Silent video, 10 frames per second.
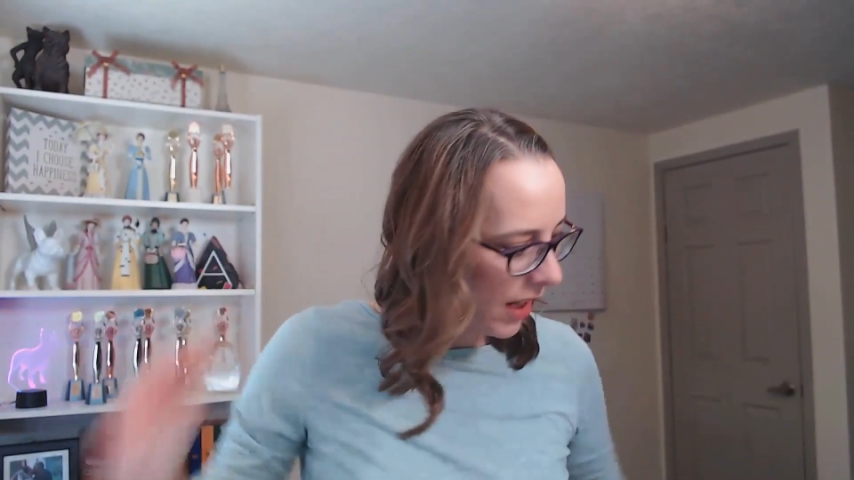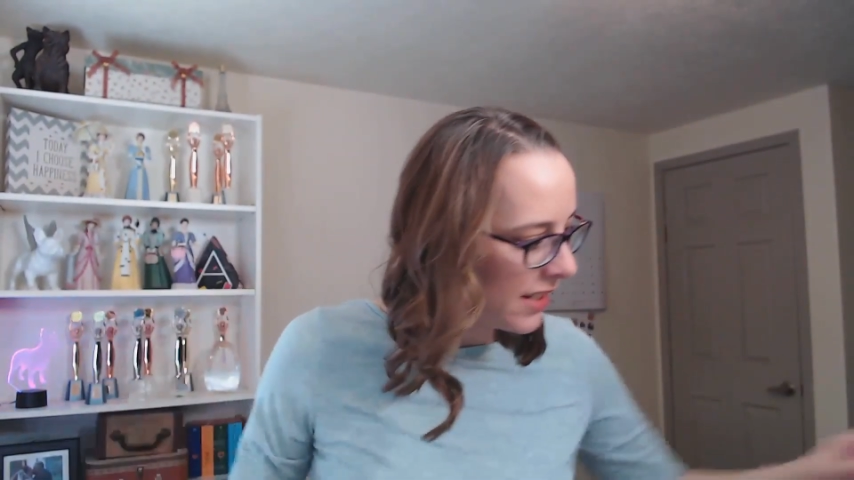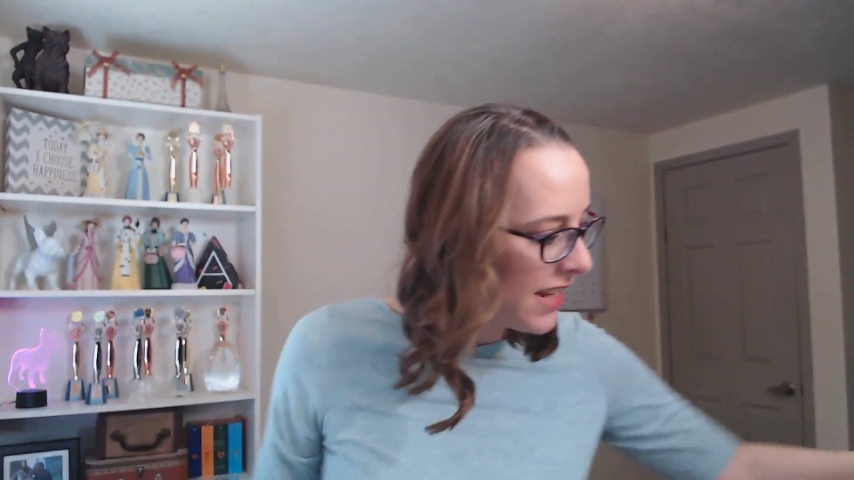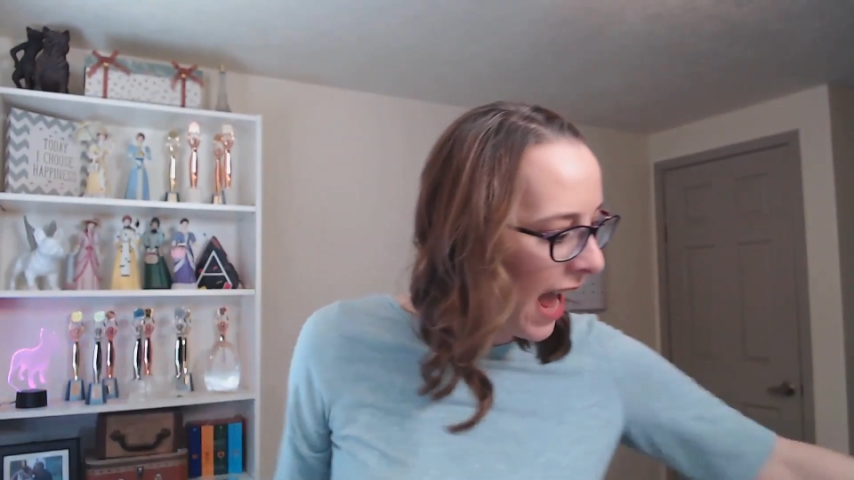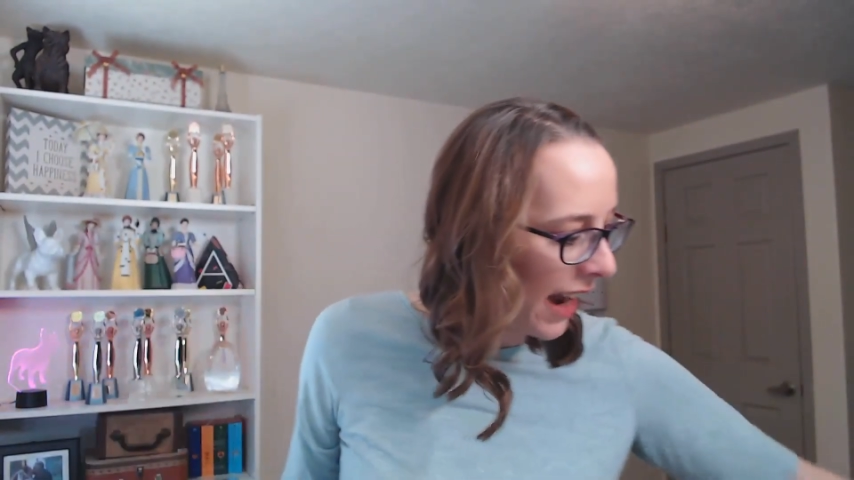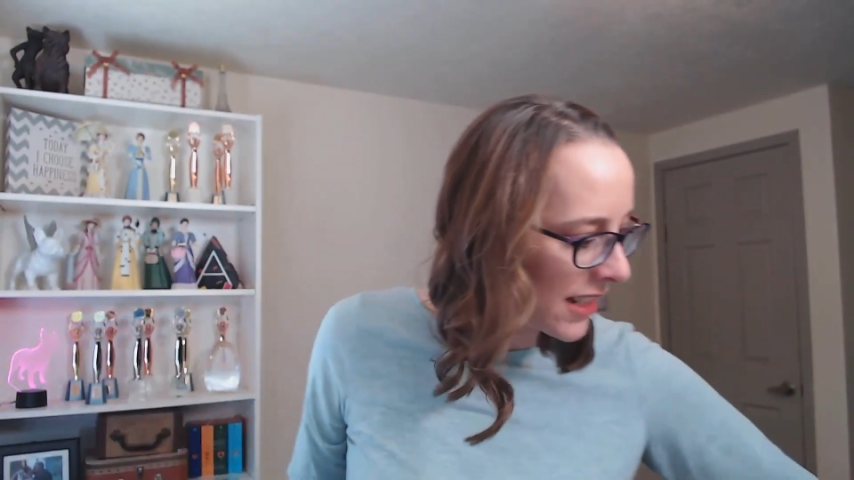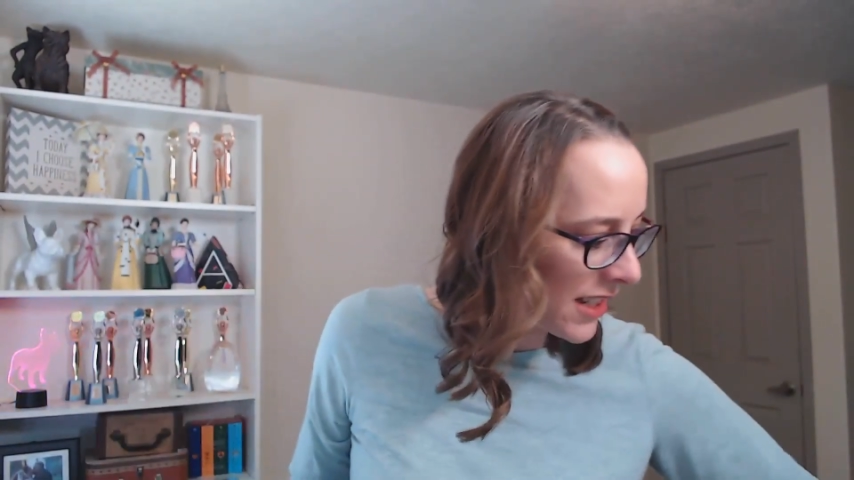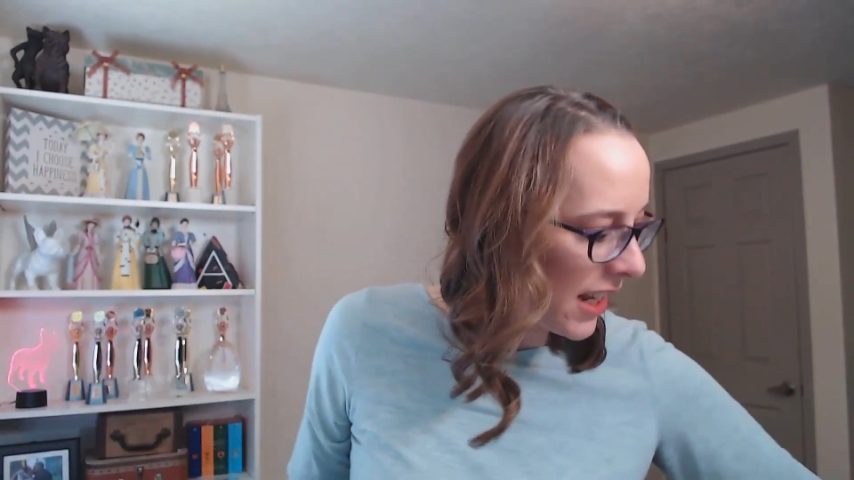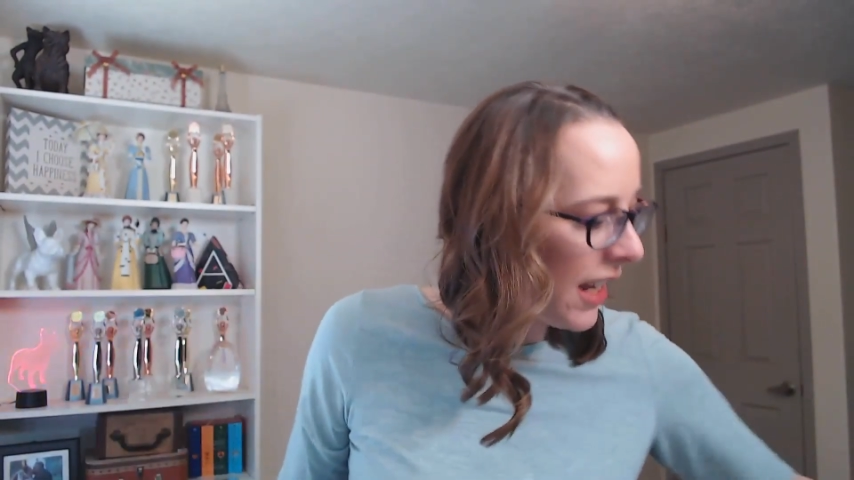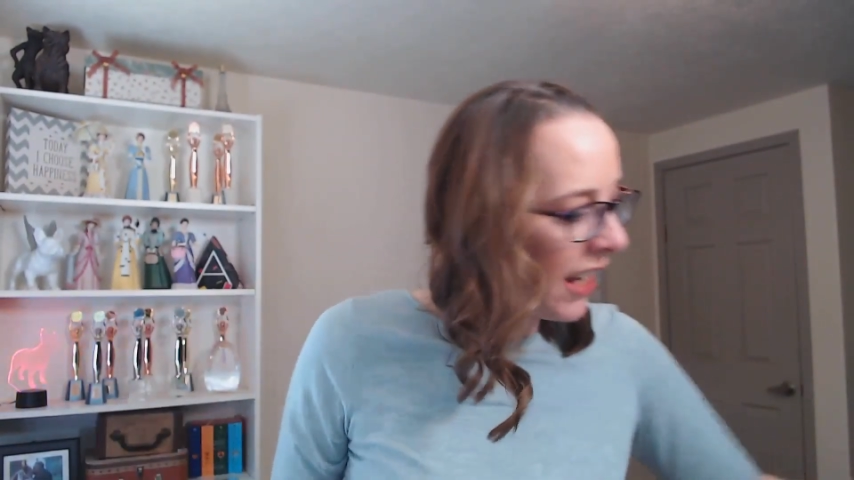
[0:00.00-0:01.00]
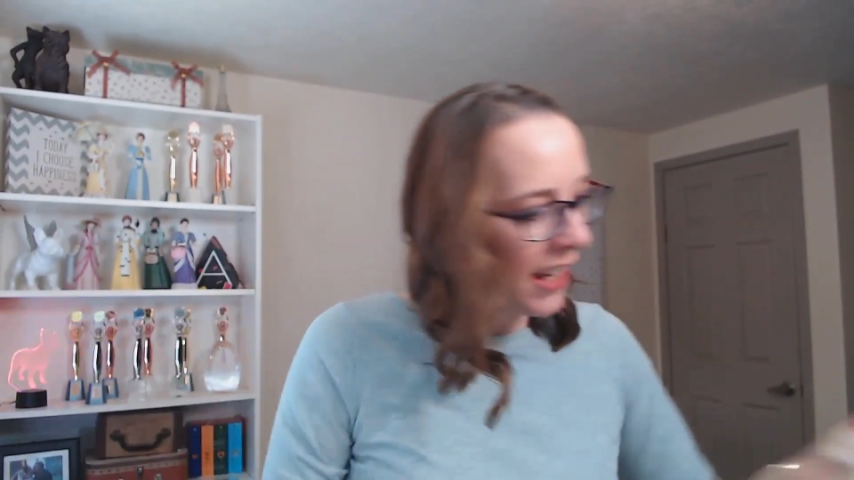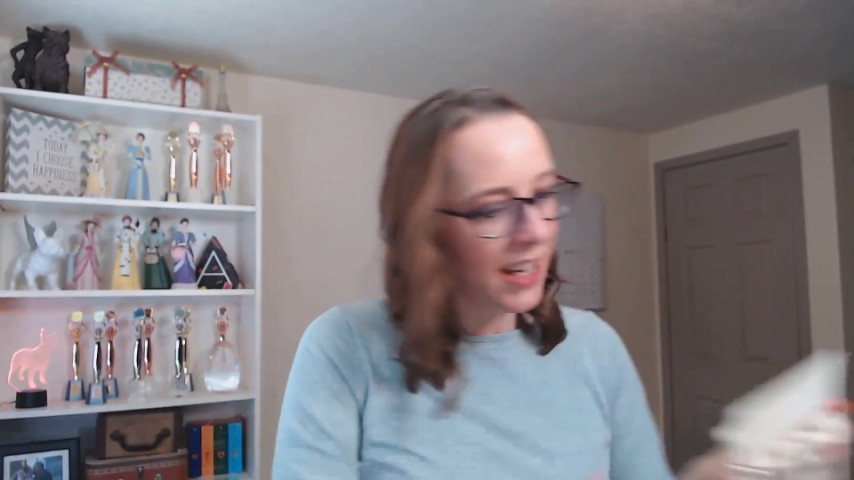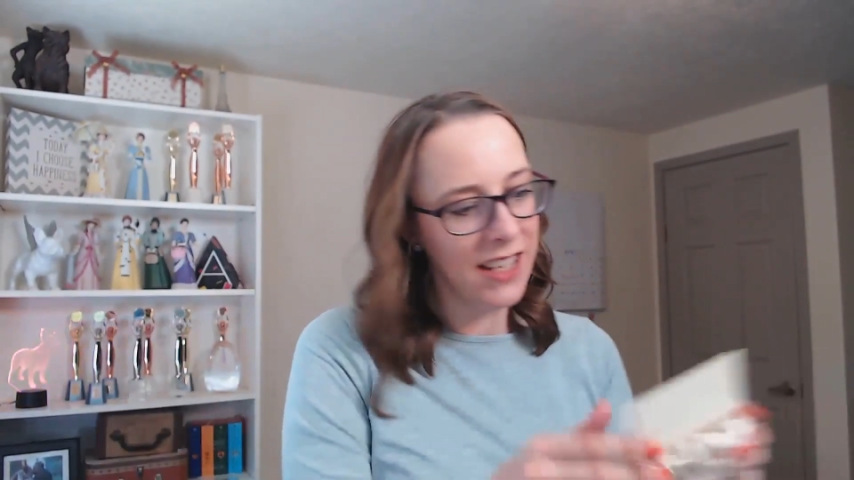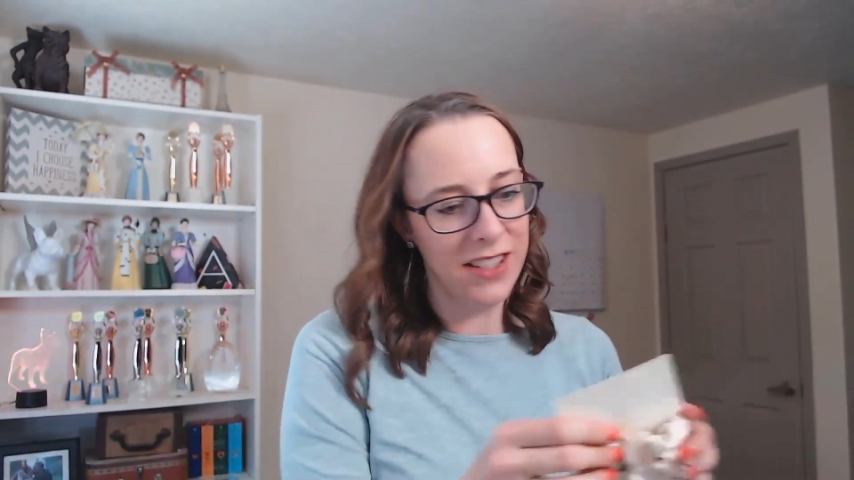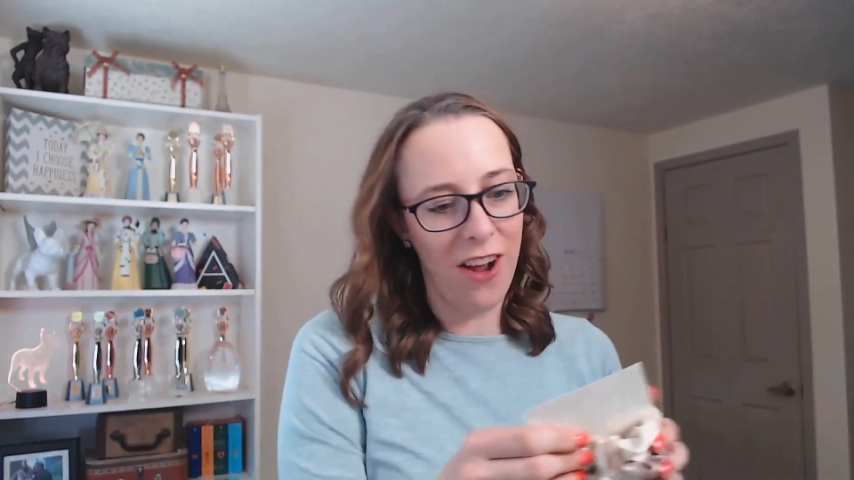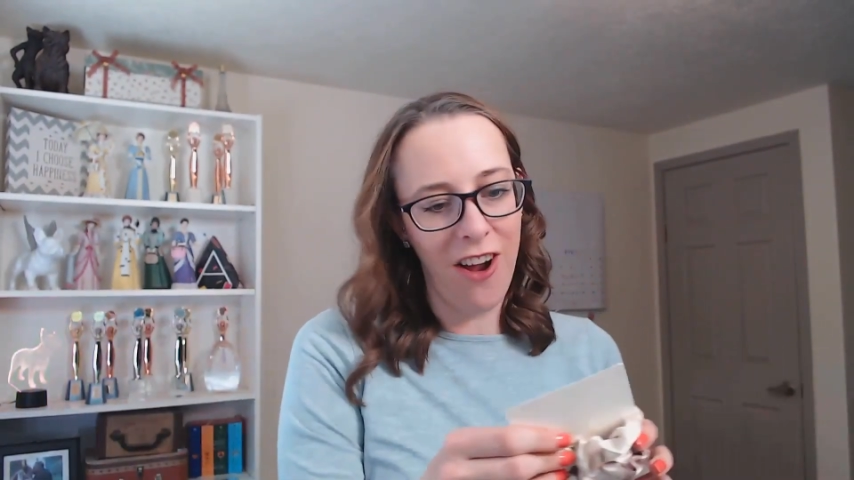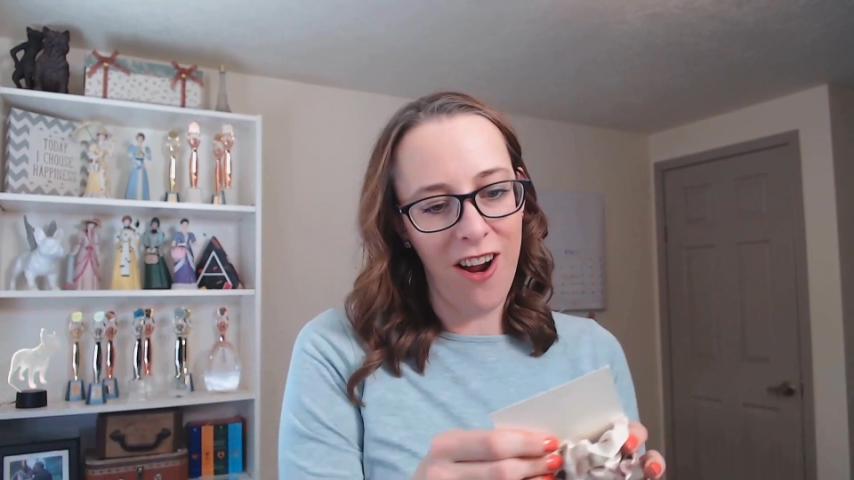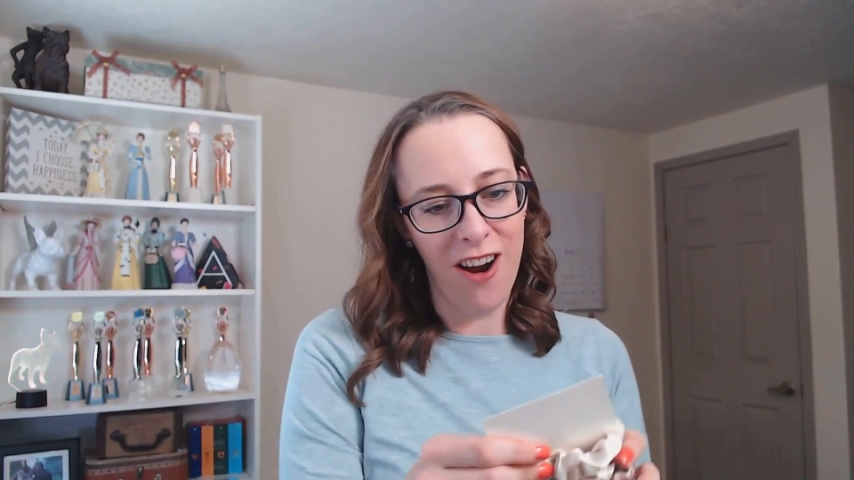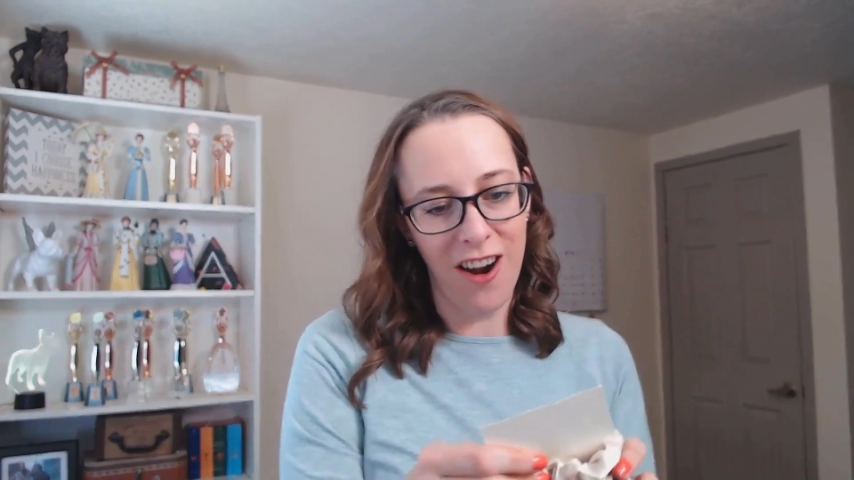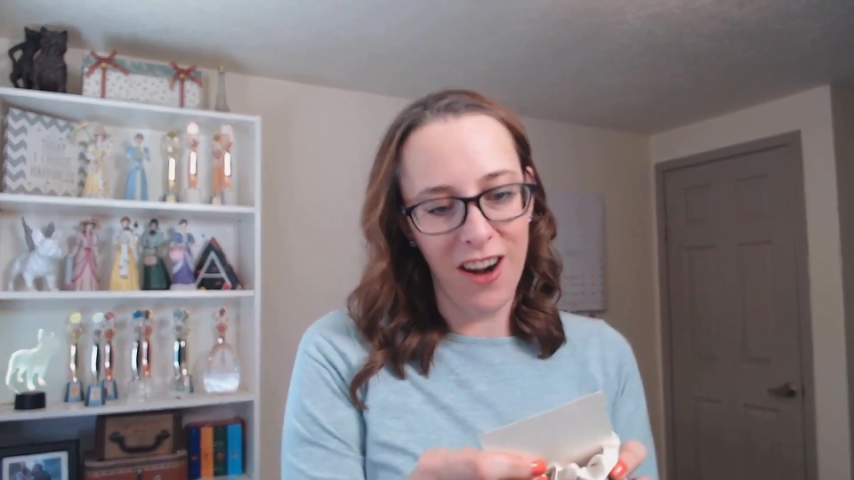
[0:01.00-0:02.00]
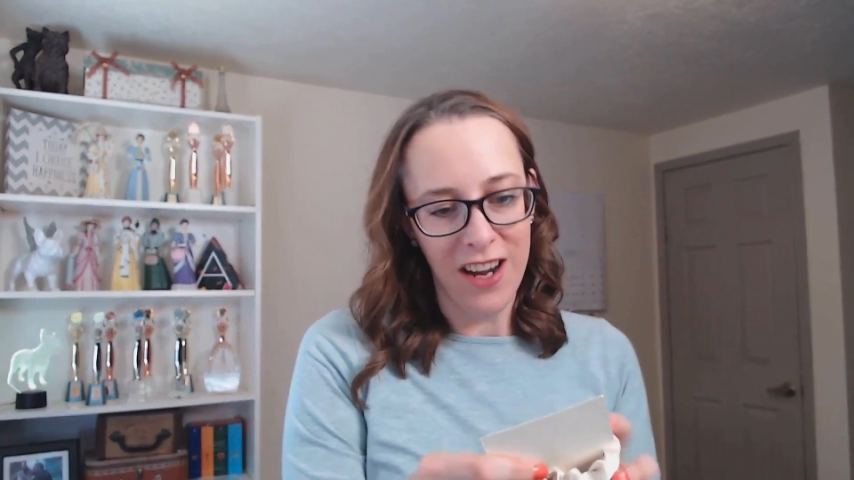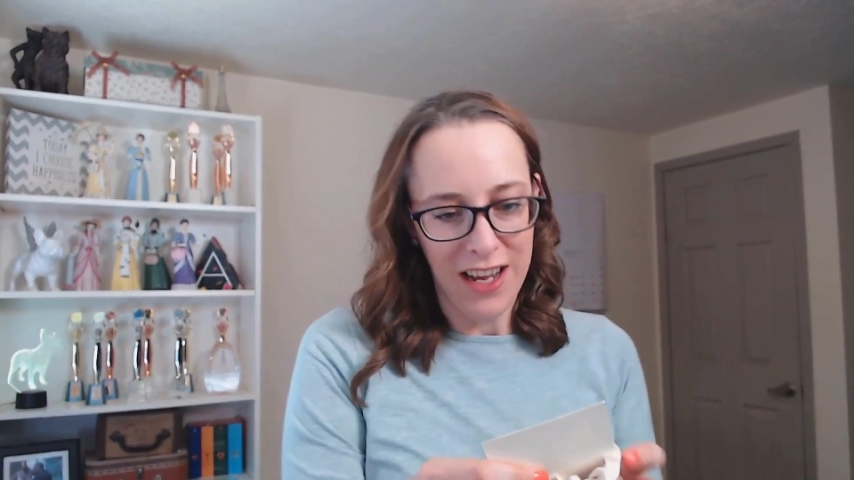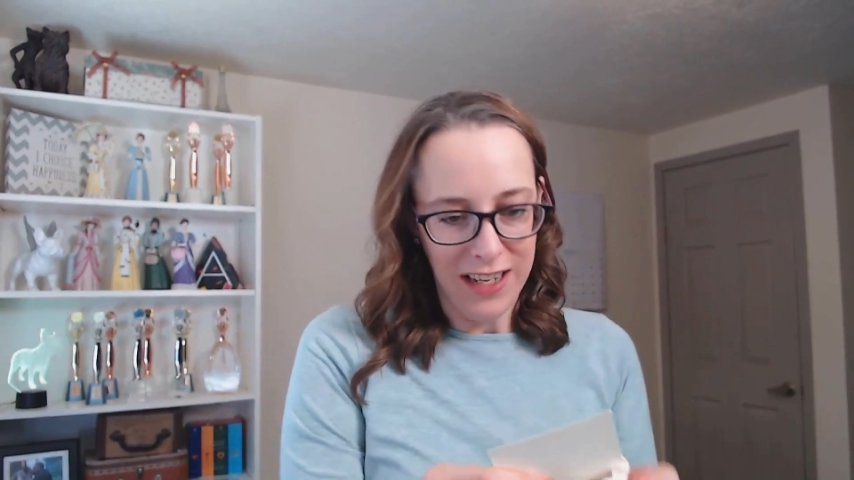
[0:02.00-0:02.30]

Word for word: Next is our